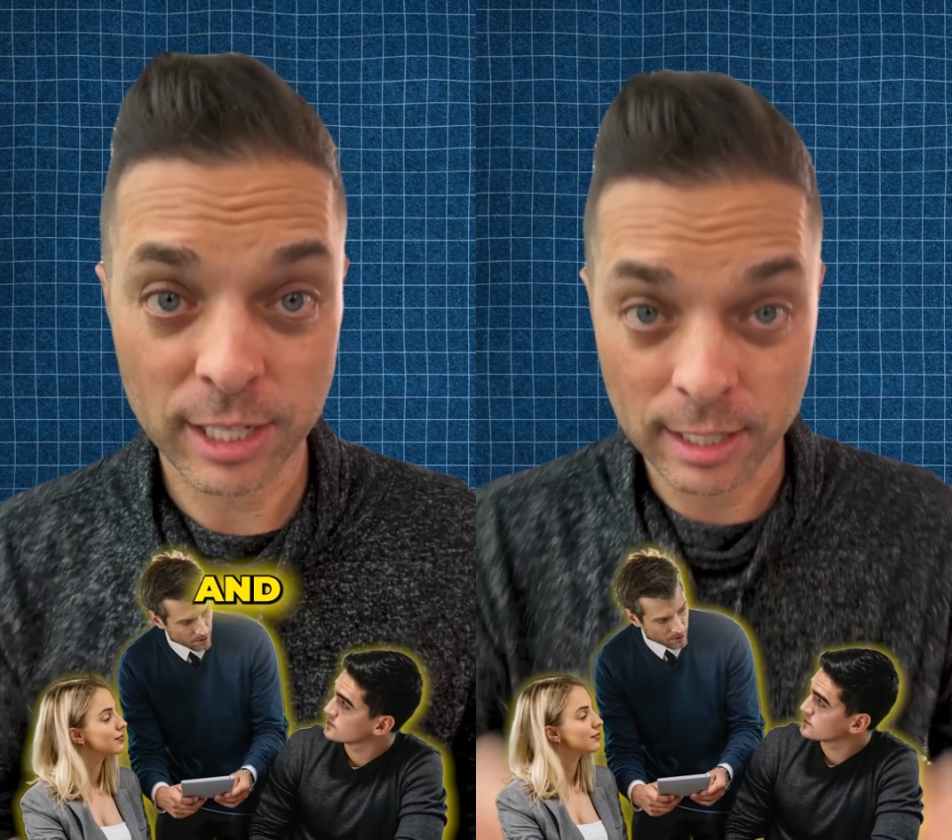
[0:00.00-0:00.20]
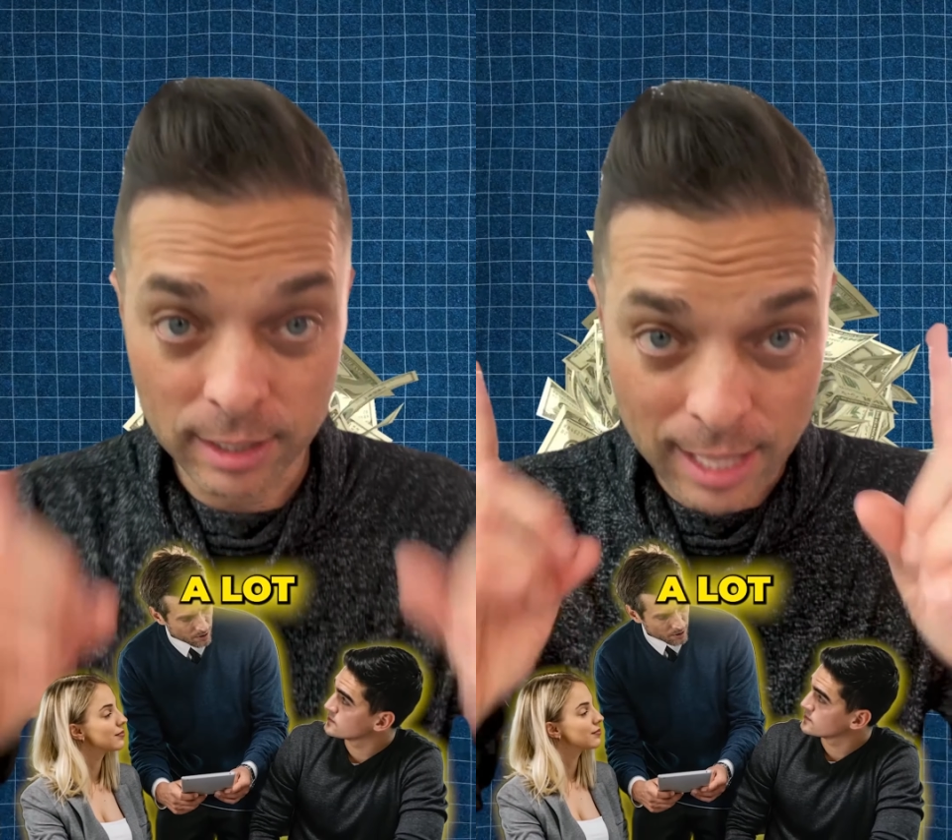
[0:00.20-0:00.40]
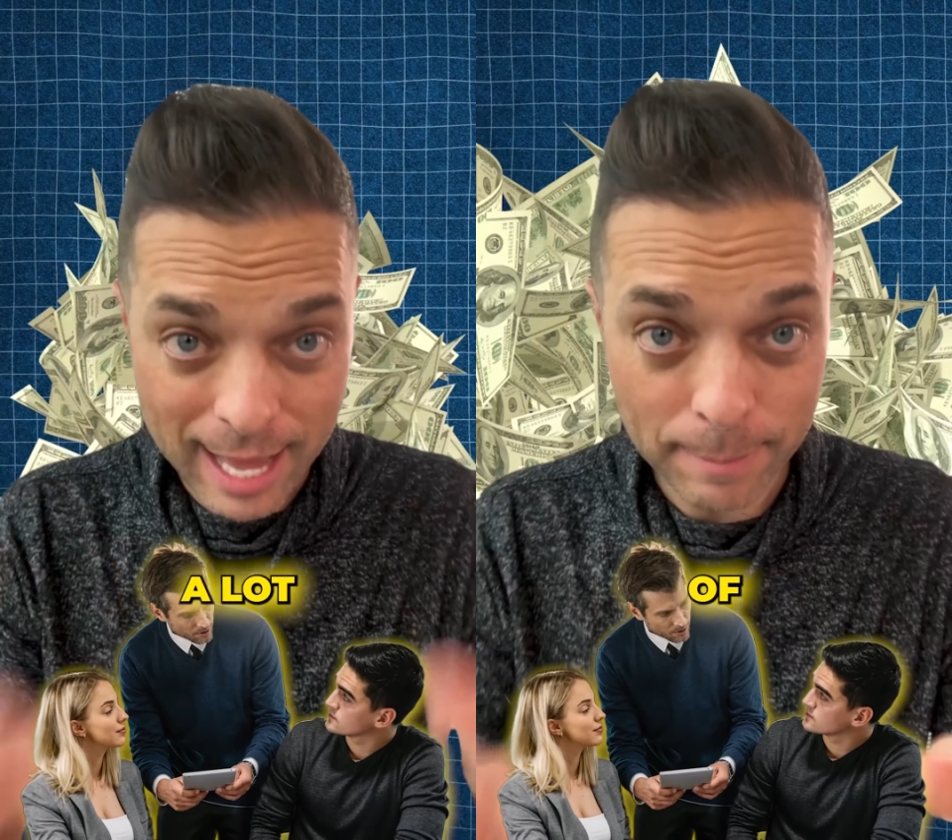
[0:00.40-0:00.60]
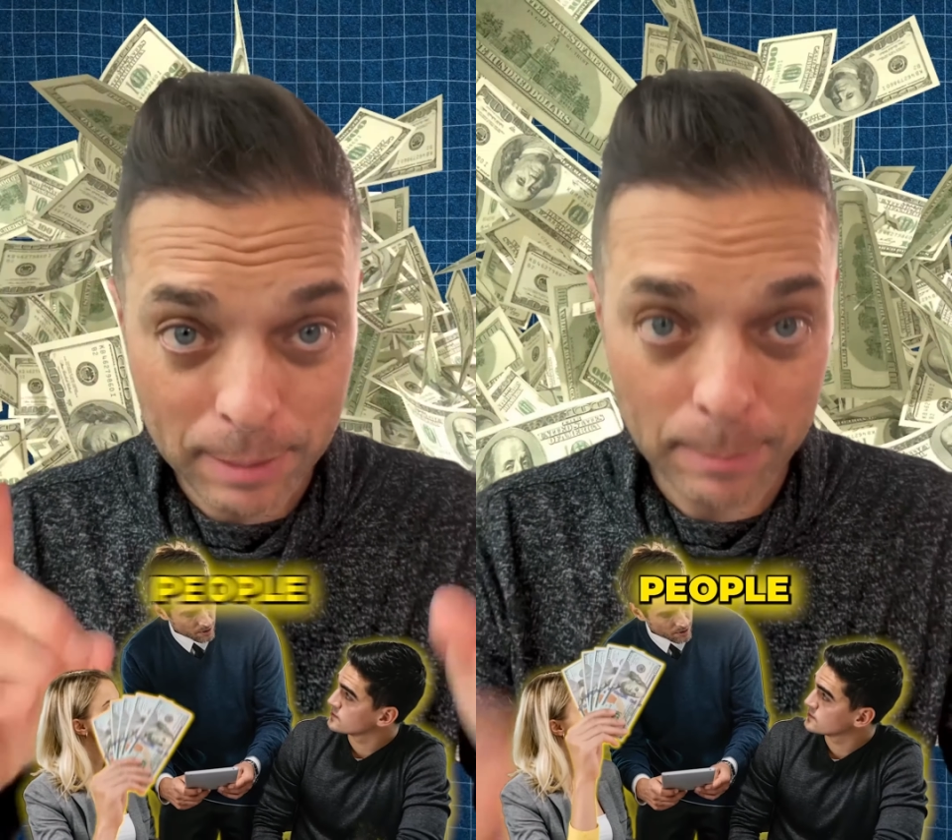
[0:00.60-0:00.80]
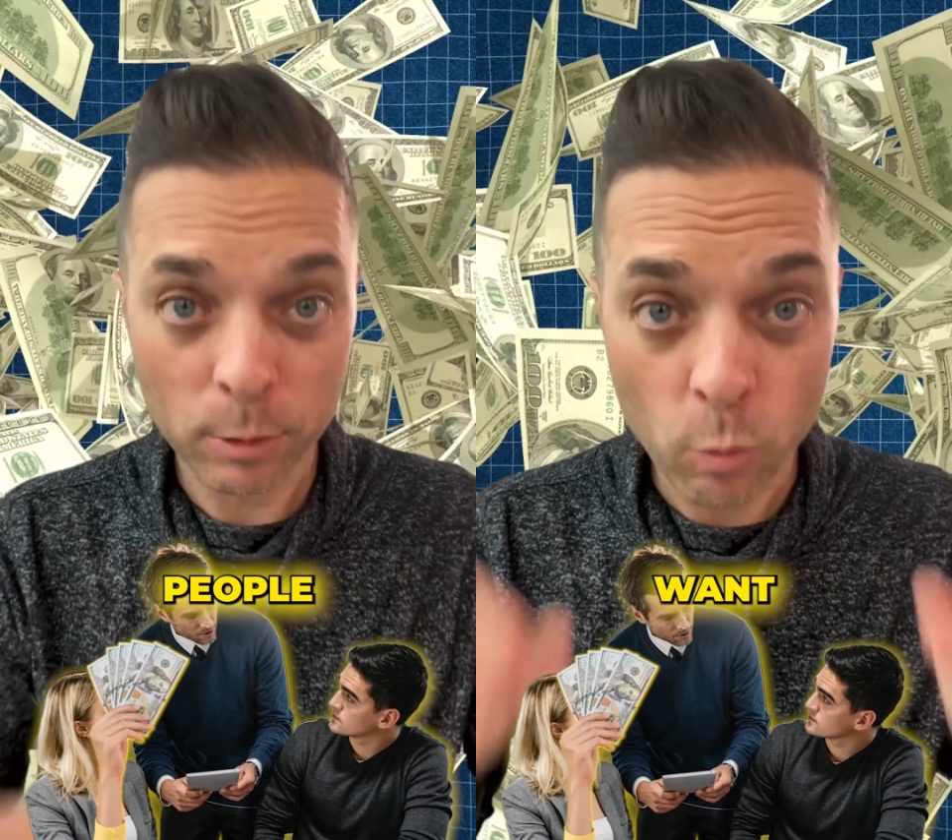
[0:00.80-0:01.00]
And a lot of
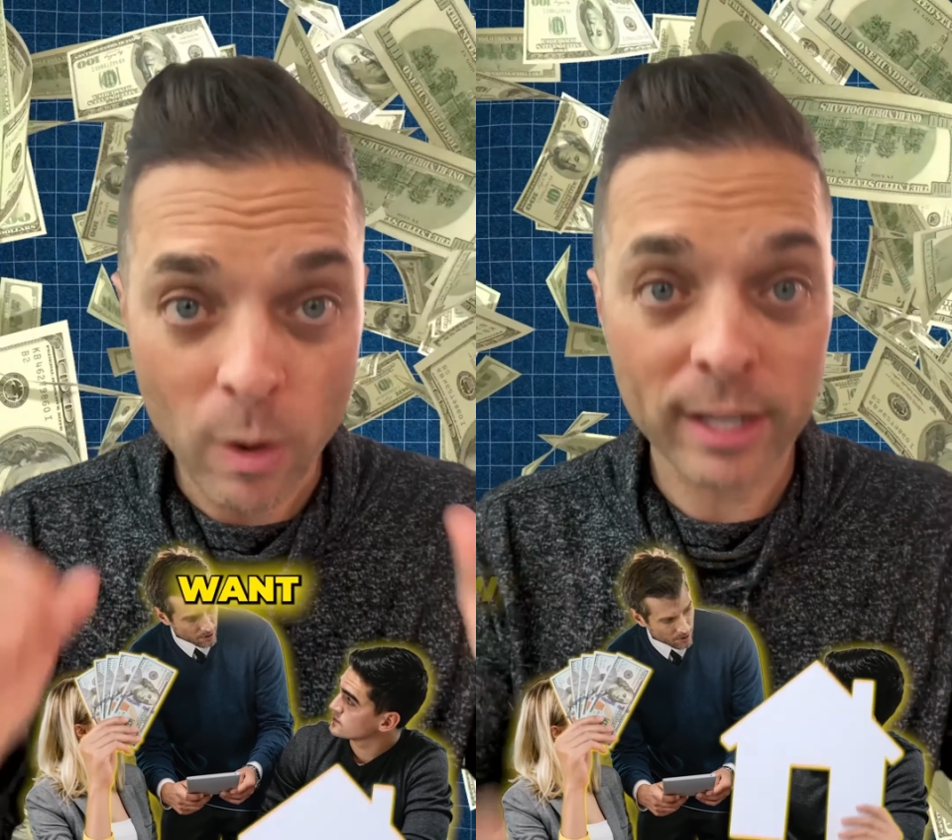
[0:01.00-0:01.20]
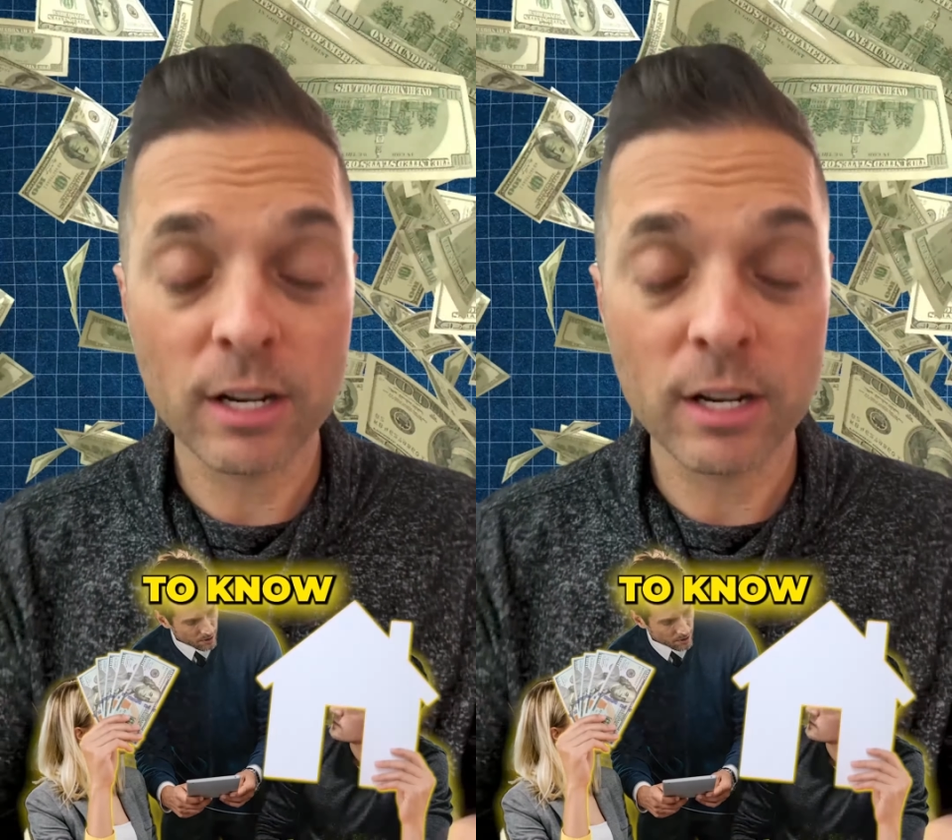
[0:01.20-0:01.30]
people want to